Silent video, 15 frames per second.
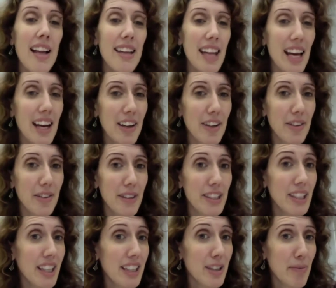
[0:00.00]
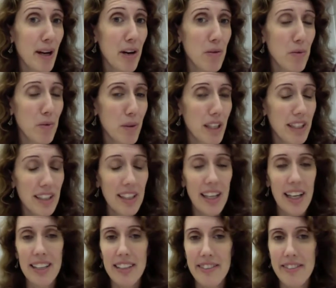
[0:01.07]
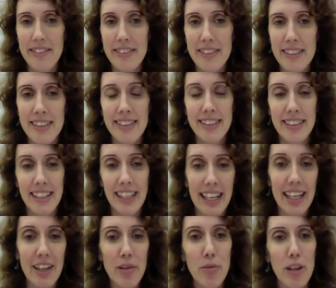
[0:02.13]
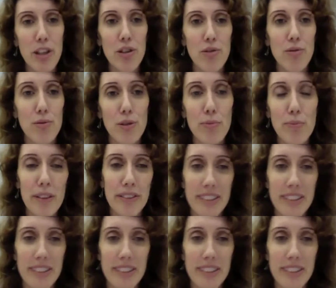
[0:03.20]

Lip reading: Now, we talked about one kind of slang, one group of